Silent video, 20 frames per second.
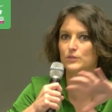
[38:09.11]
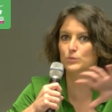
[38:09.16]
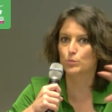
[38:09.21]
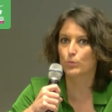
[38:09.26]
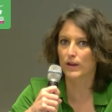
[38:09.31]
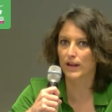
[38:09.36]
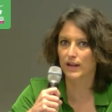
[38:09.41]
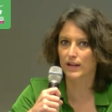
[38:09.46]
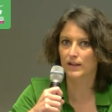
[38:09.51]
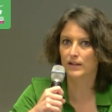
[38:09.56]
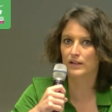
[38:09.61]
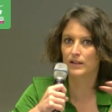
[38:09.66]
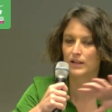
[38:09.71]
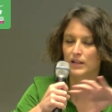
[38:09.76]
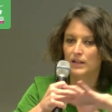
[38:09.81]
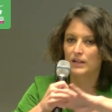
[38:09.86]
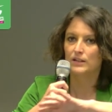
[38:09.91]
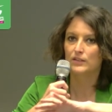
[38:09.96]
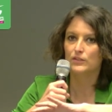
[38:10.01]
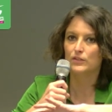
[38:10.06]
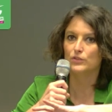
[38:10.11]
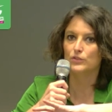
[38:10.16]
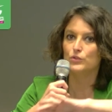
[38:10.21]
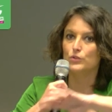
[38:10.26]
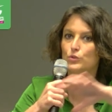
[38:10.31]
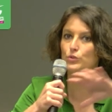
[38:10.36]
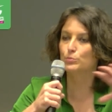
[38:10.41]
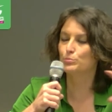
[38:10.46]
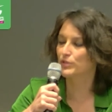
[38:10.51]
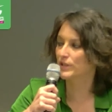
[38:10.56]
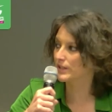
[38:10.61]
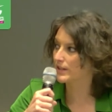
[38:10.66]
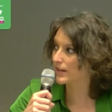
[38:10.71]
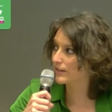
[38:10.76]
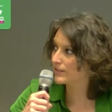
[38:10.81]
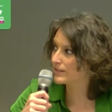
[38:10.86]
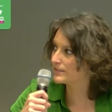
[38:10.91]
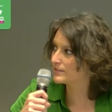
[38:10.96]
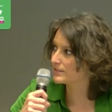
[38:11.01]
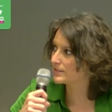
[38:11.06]
where the new
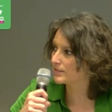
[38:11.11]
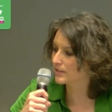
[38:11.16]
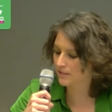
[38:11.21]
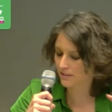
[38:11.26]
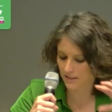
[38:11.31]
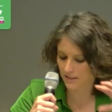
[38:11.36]
precarity